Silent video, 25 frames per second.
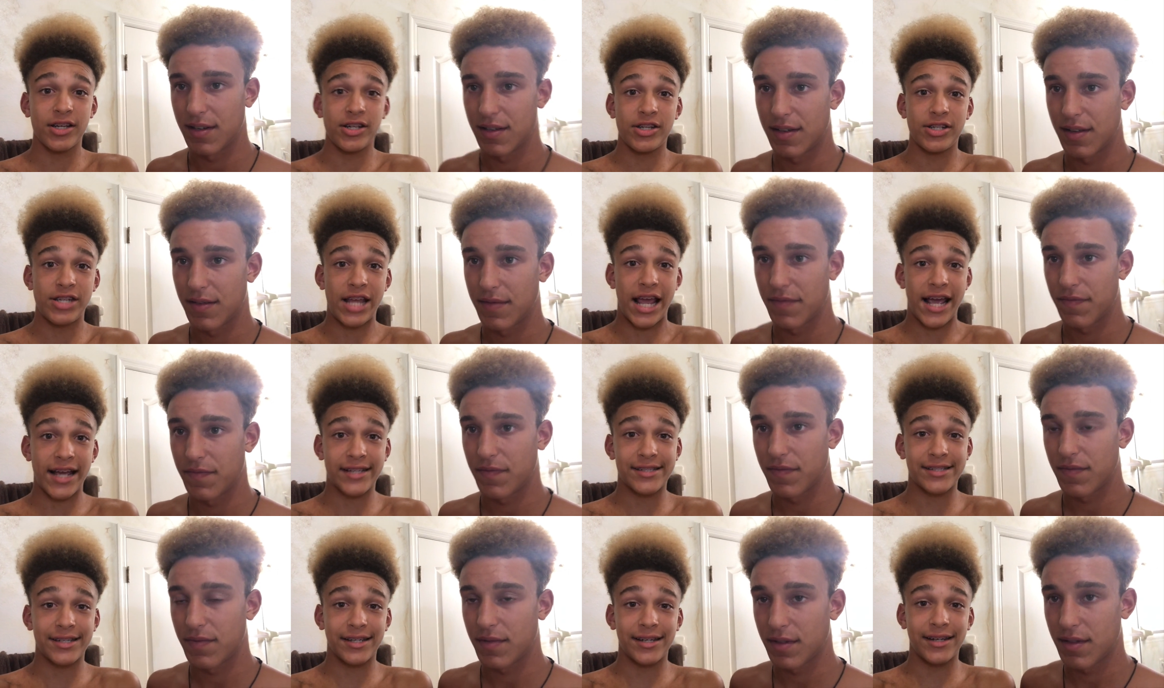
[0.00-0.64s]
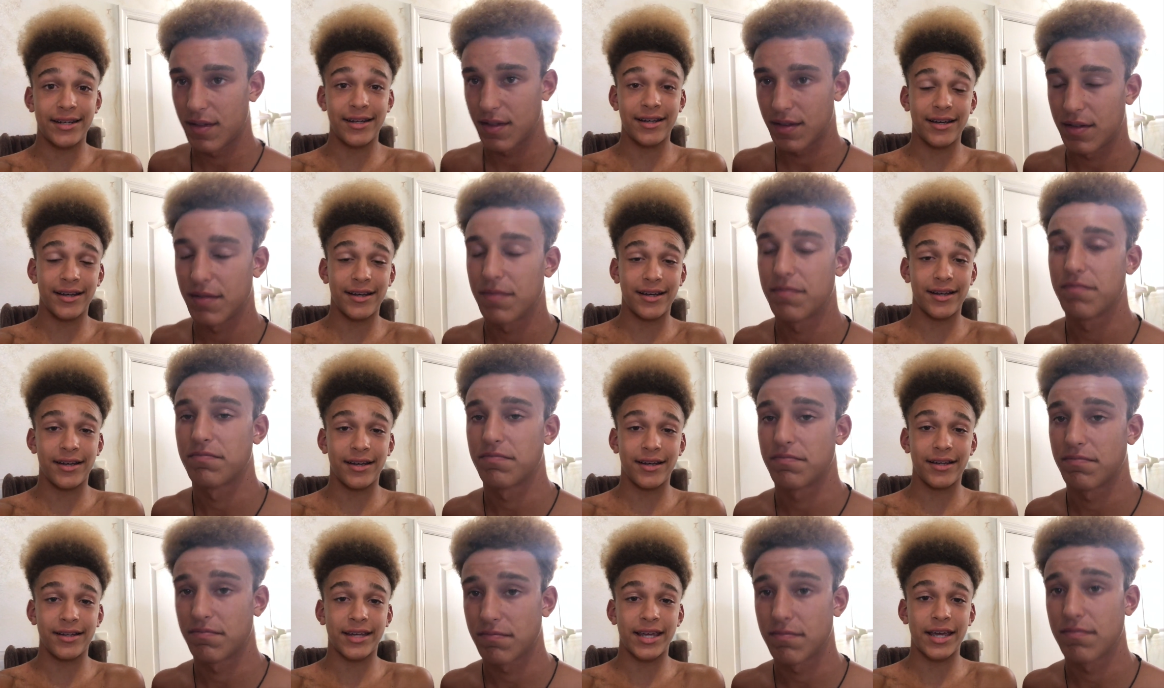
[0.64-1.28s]
Speaker 1: Jackson
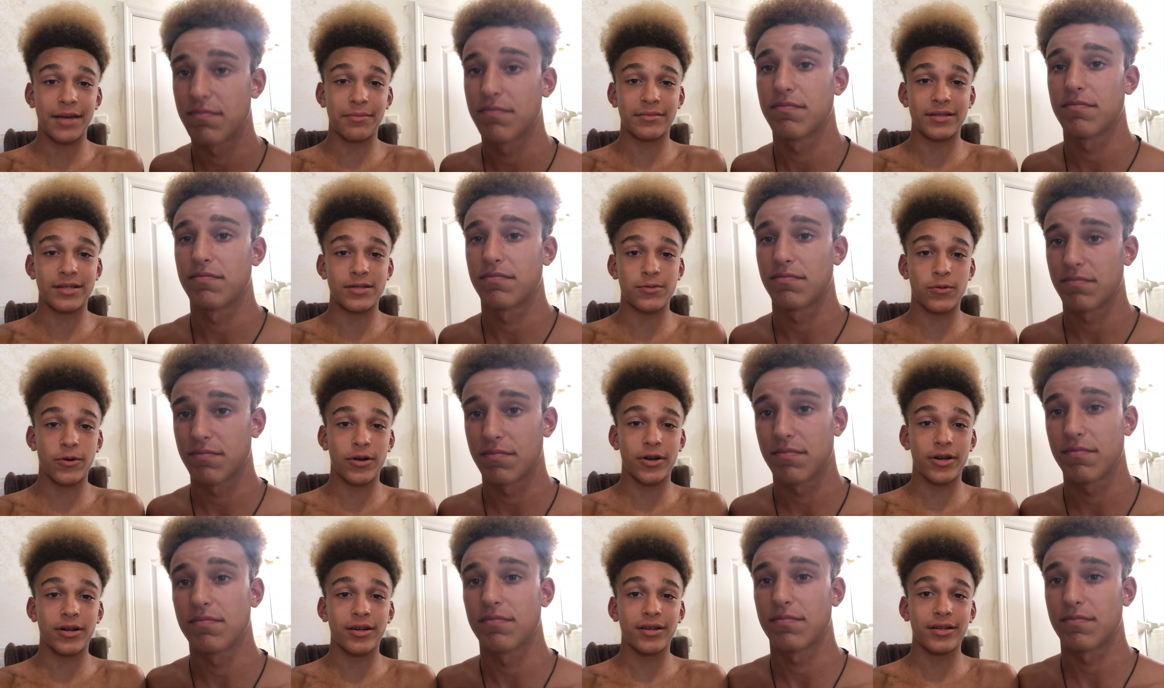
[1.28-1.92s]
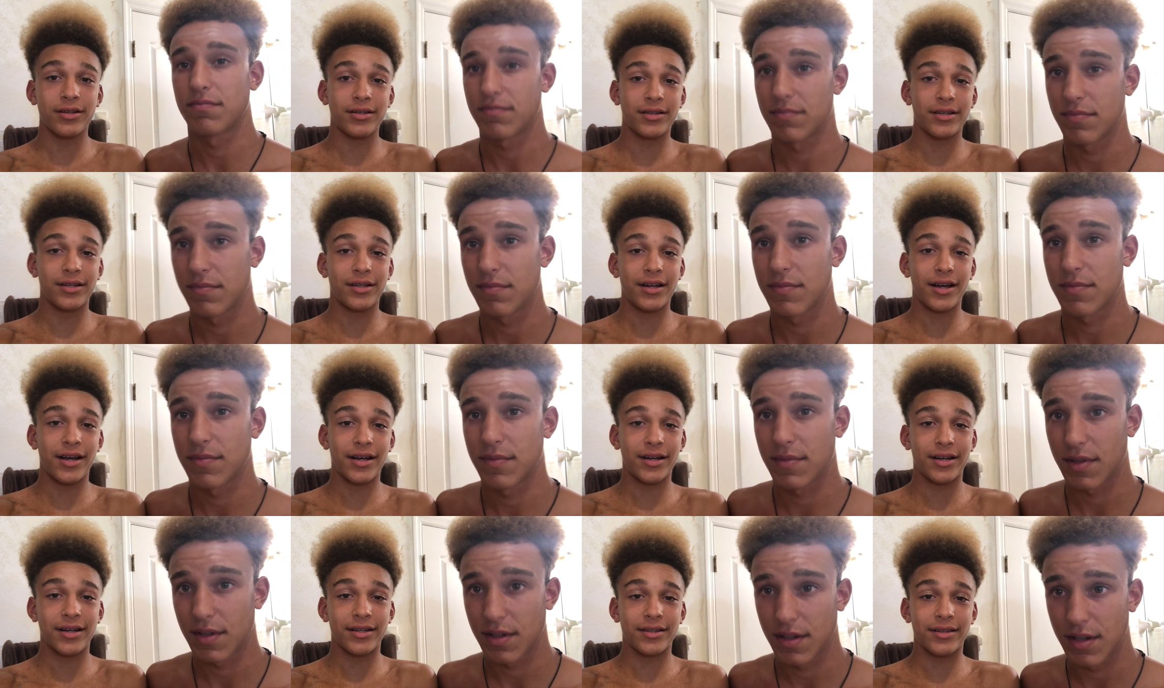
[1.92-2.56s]
uh, kept his word, did
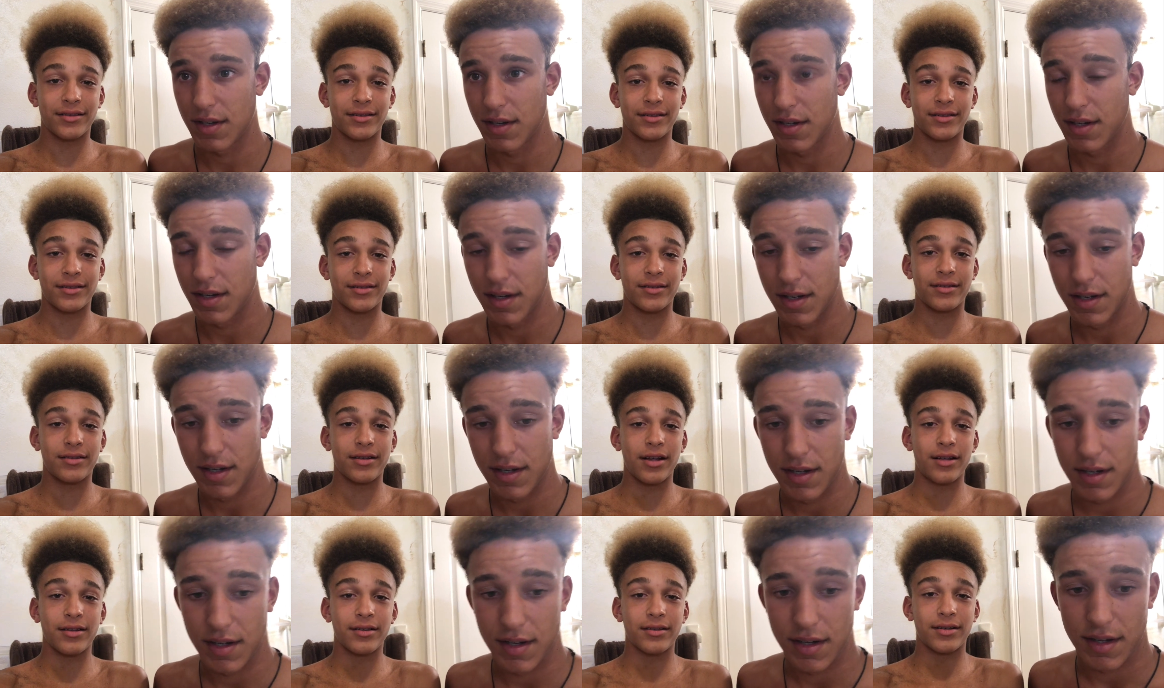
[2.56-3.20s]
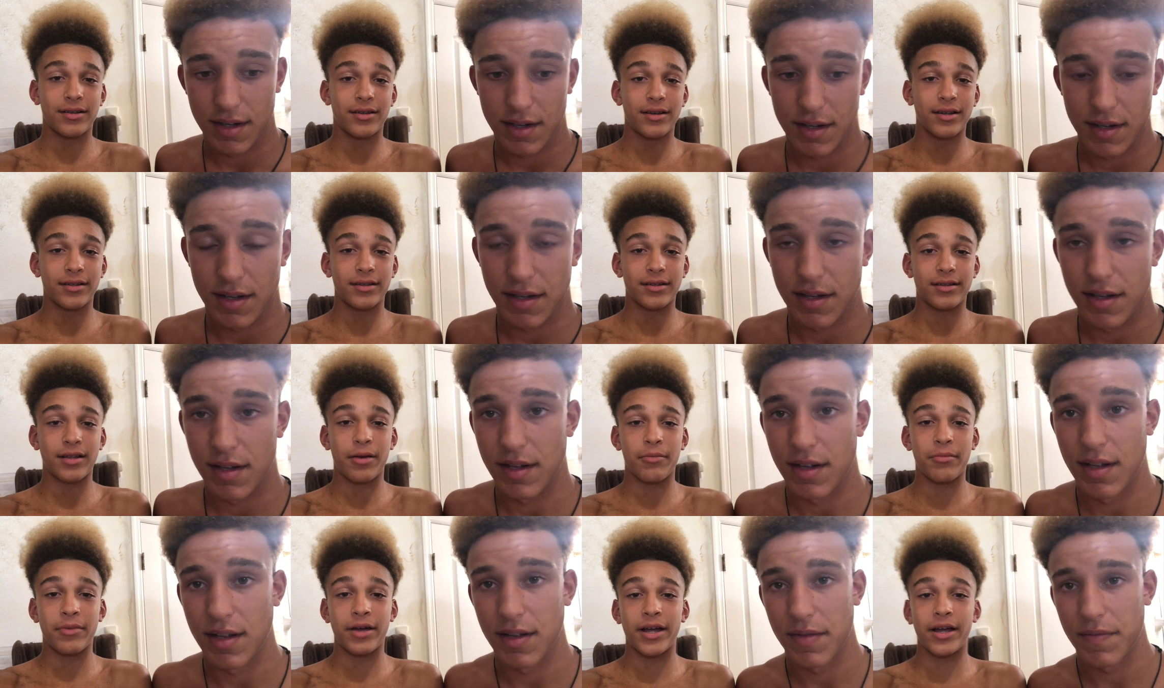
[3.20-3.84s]
not cut cut the
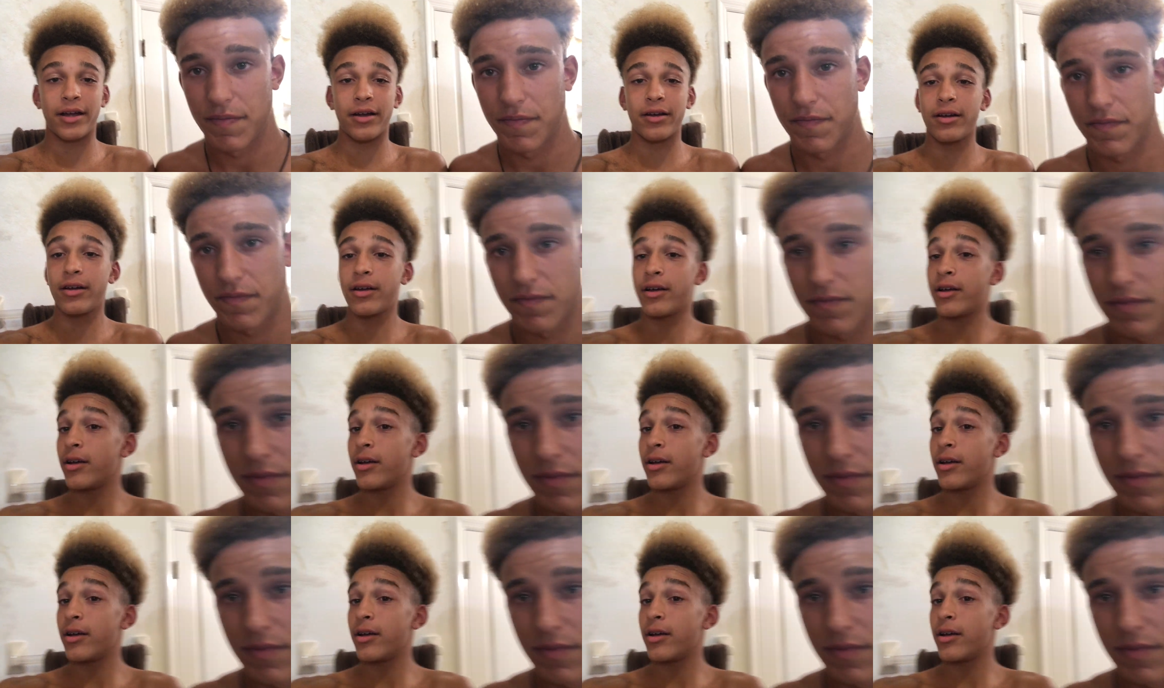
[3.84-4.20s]
top of my hair.